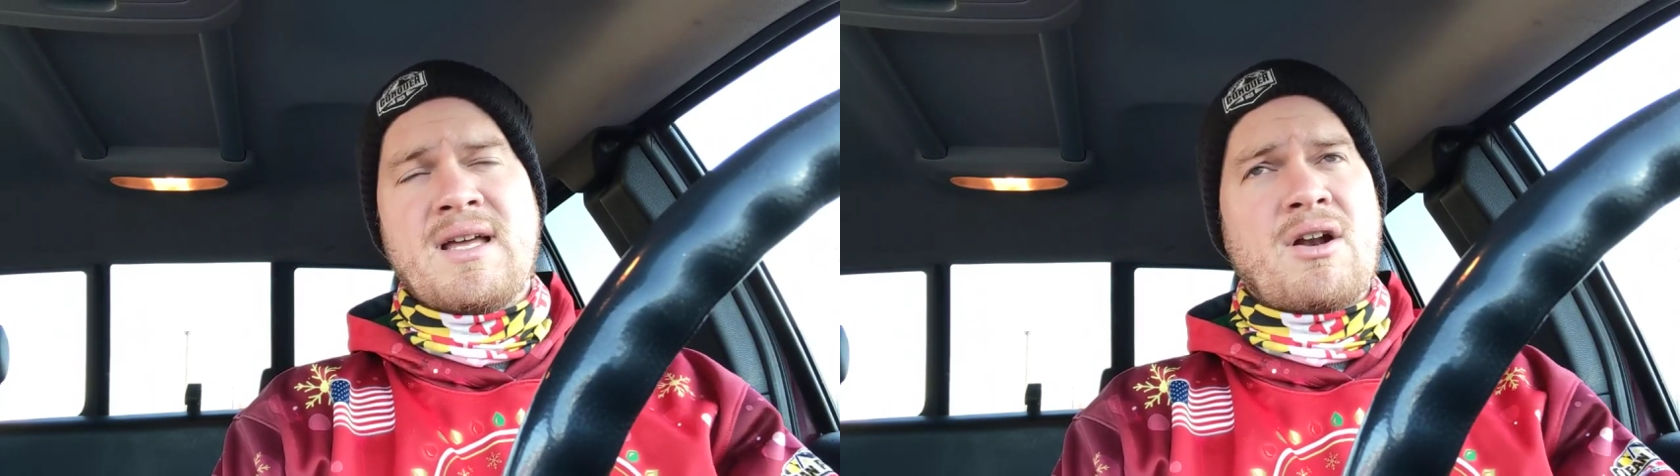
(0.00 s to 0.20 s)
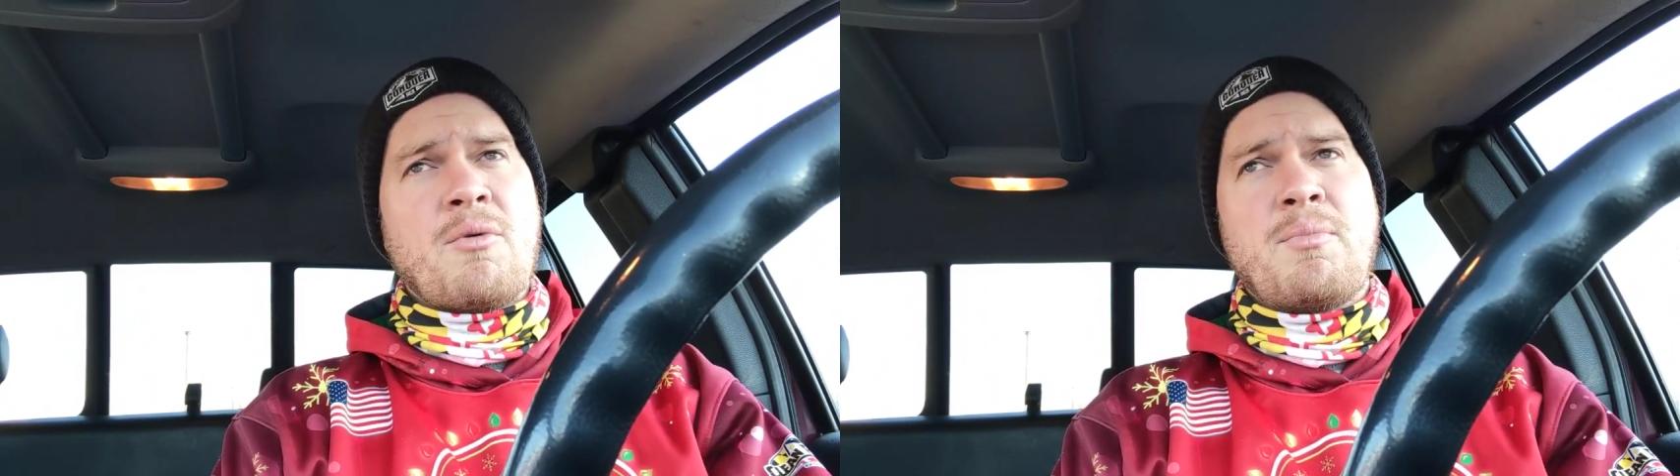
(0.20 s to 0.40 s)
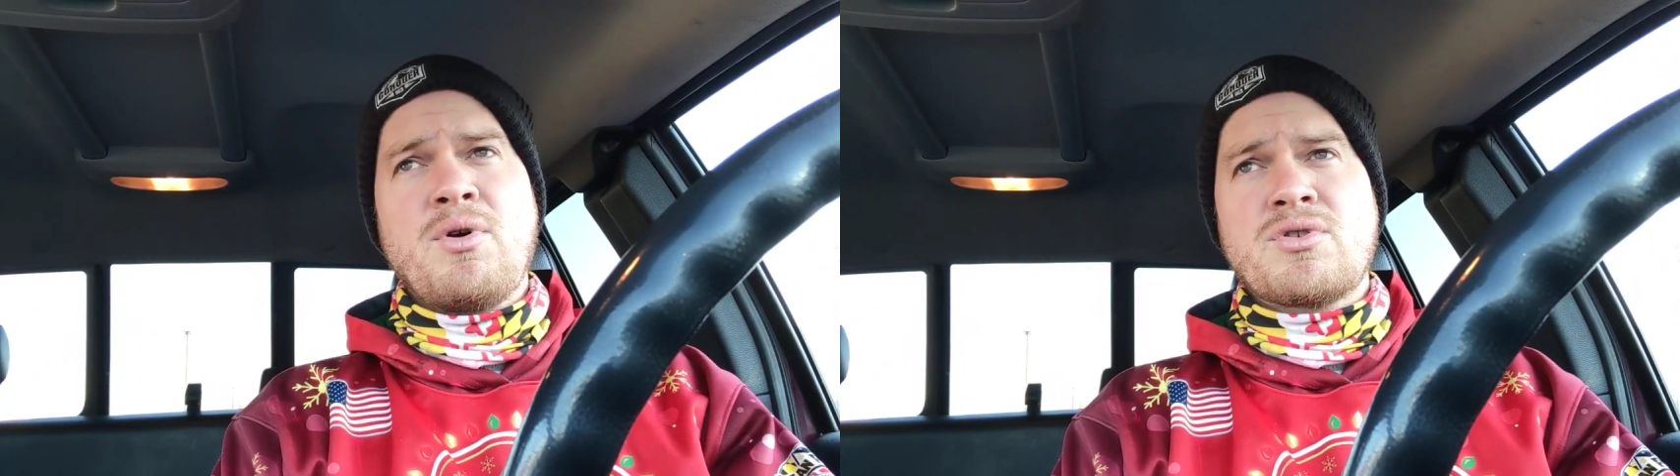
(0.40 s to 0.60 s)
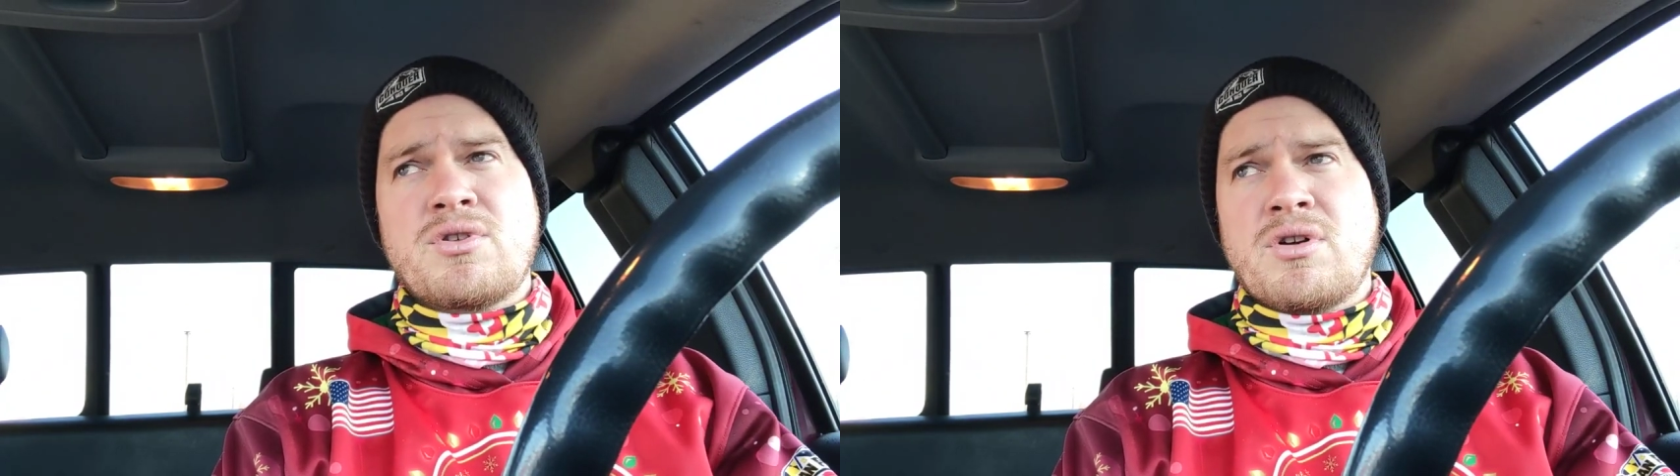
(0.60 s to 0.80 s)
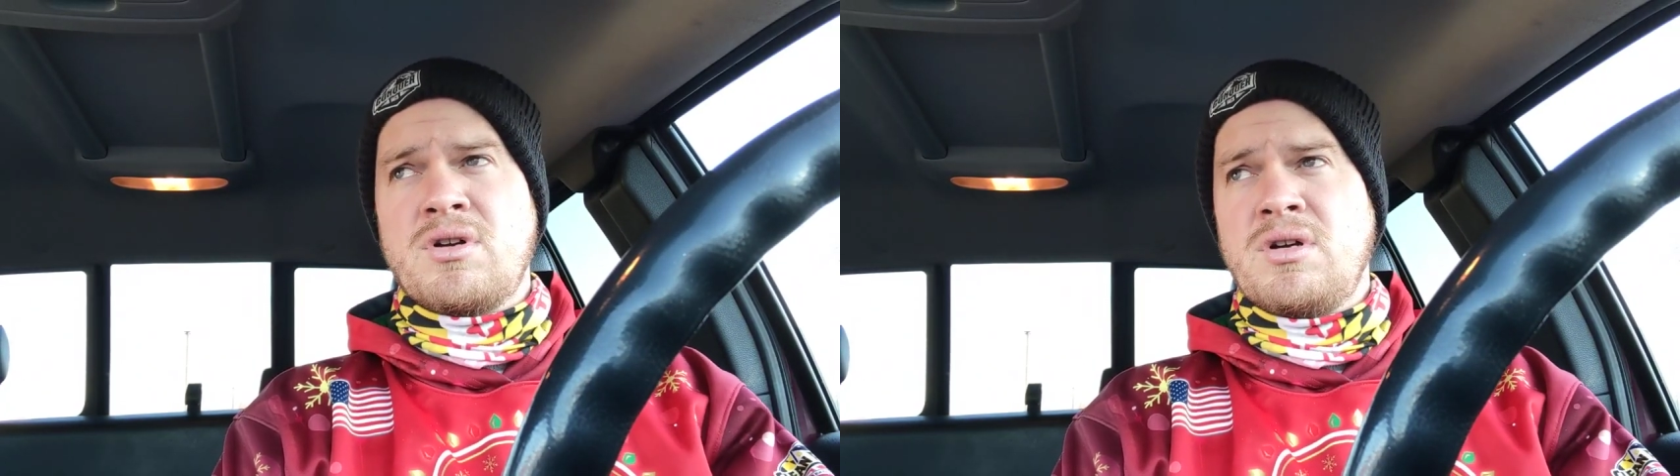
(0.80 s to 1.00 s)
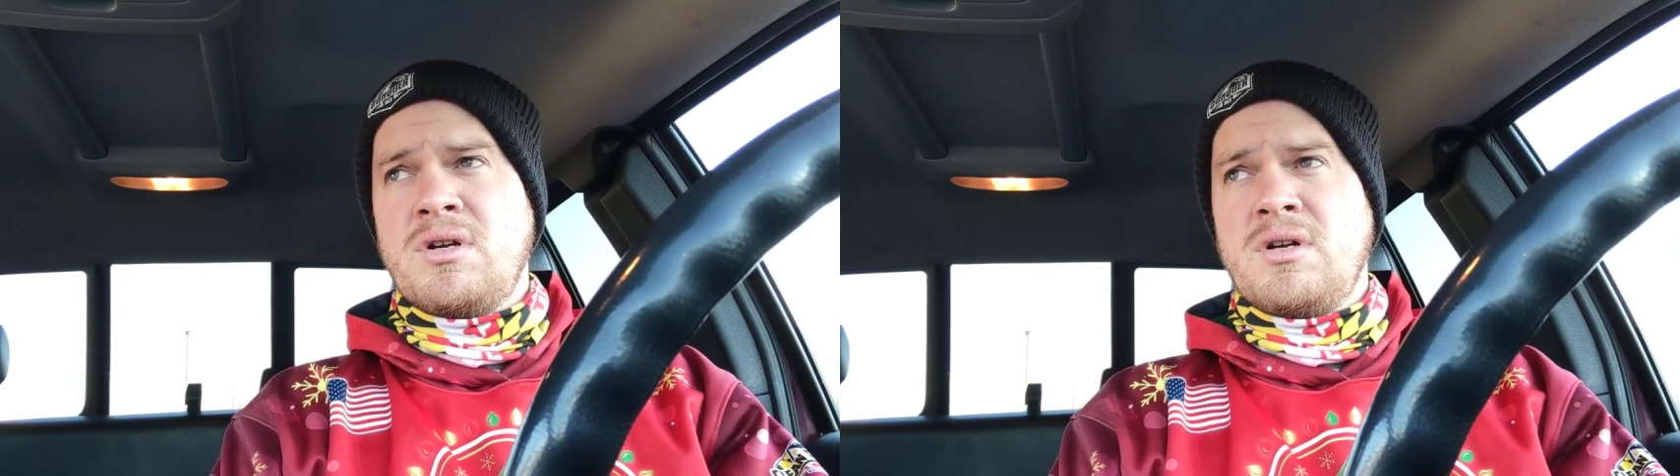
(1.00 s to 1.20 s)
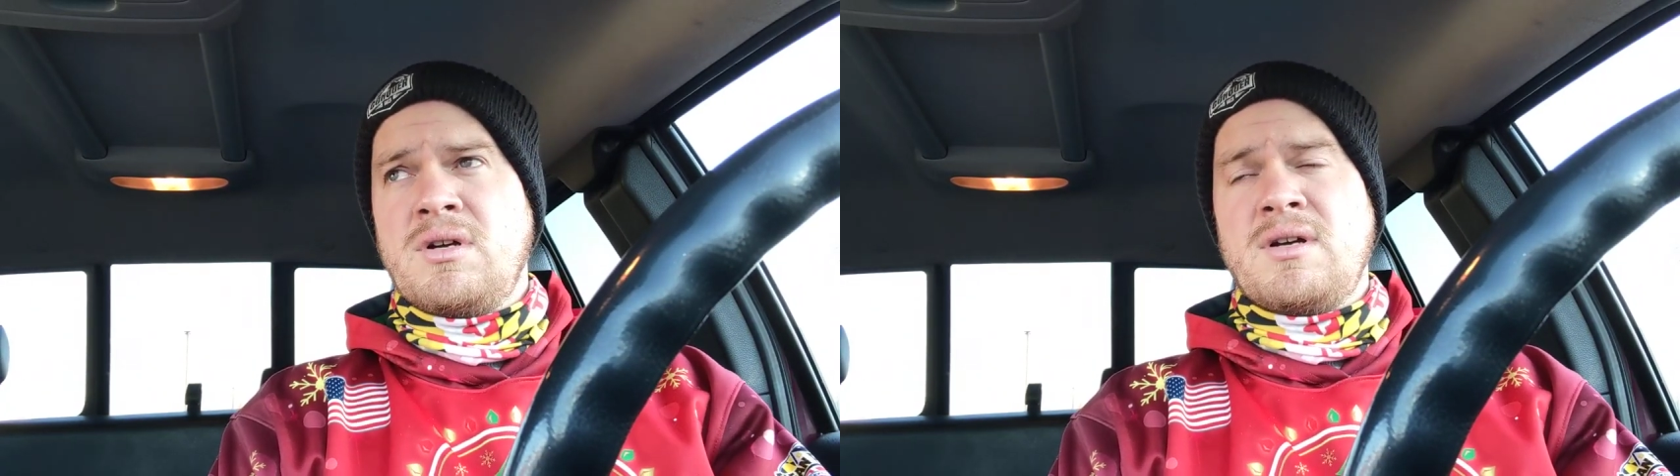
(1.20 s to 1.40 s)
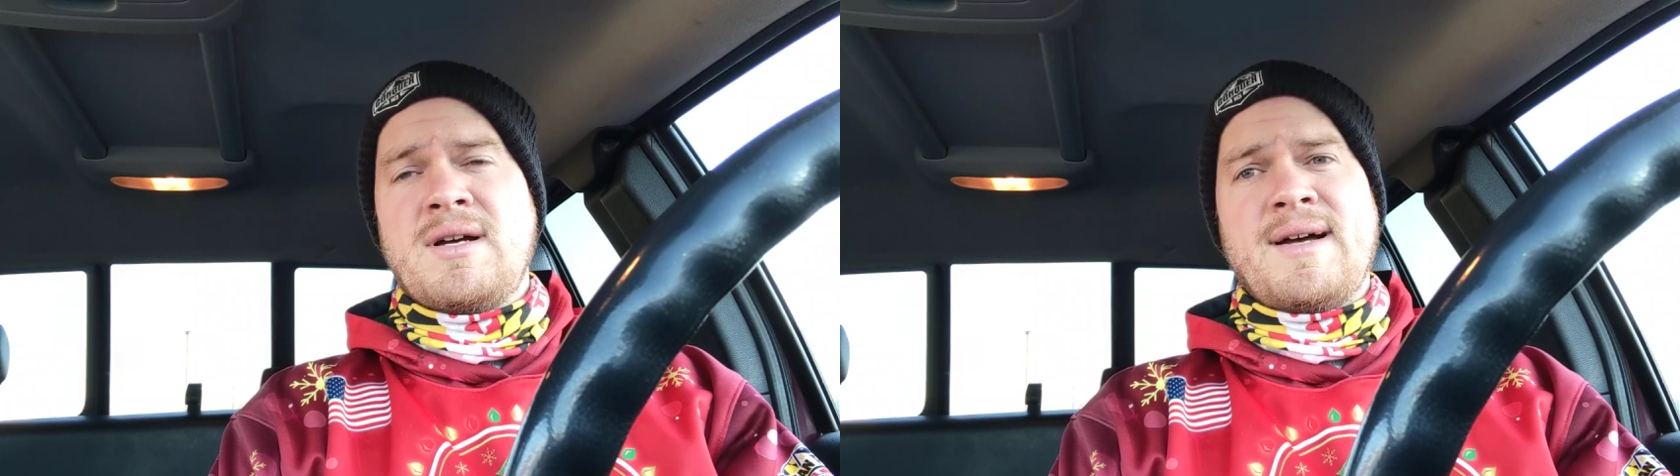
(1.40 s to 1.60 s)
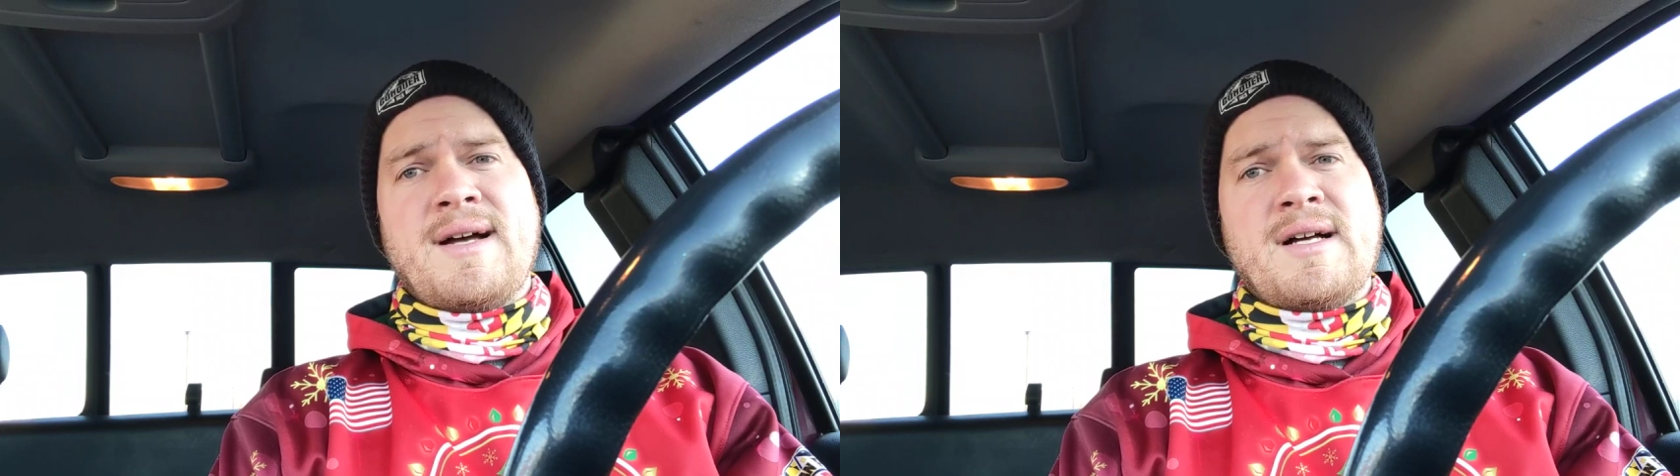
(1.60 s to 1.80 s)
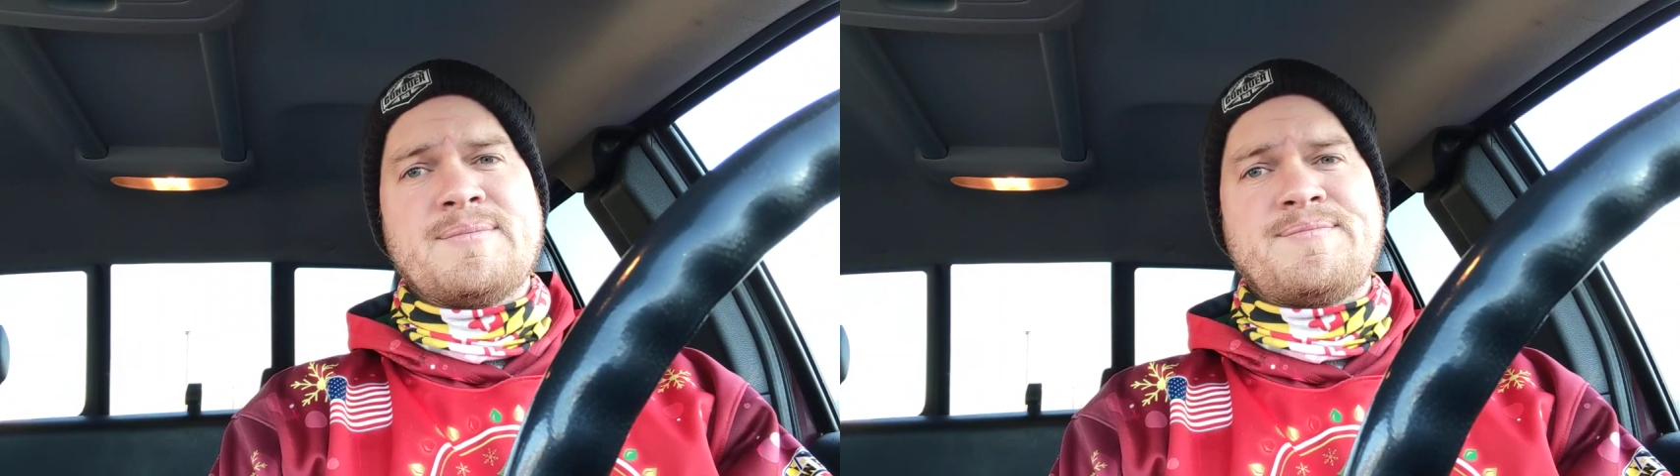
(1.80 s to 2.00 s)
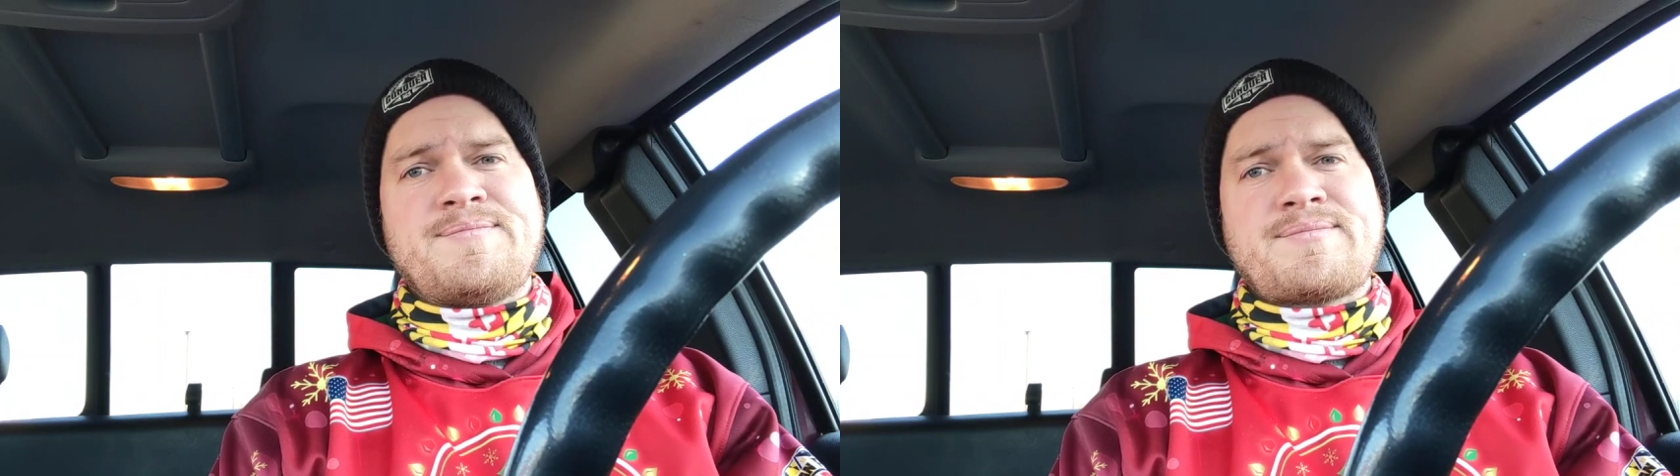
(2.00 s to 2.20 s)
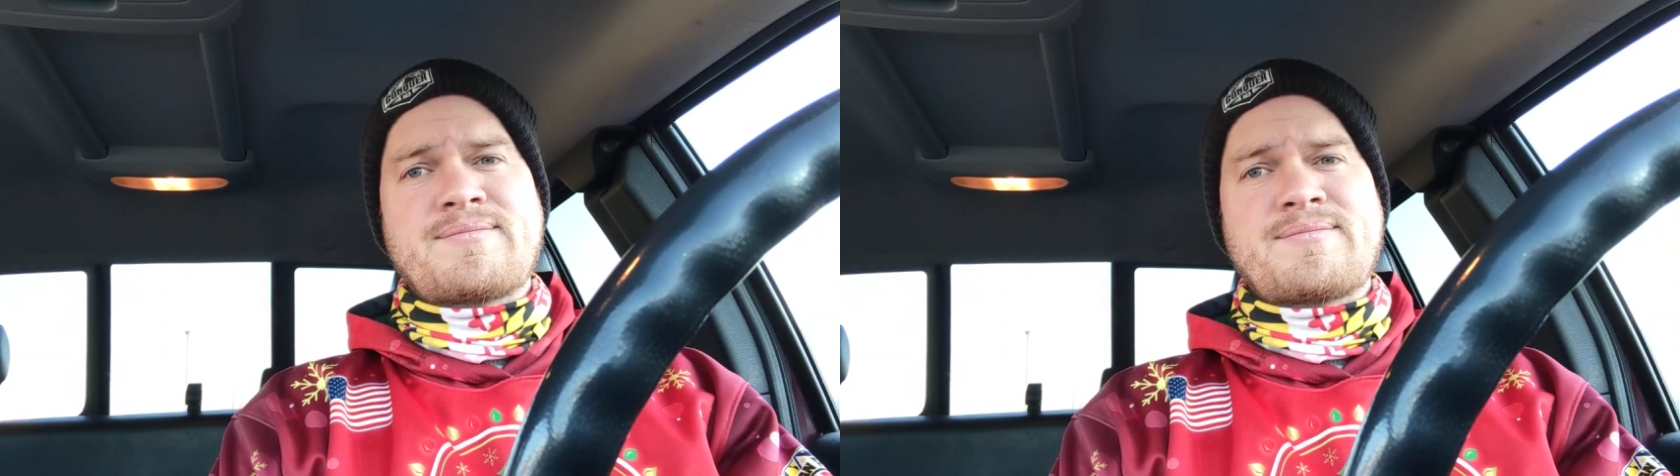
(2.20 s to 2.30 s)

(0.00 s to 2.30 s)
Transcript: Again, our booster um,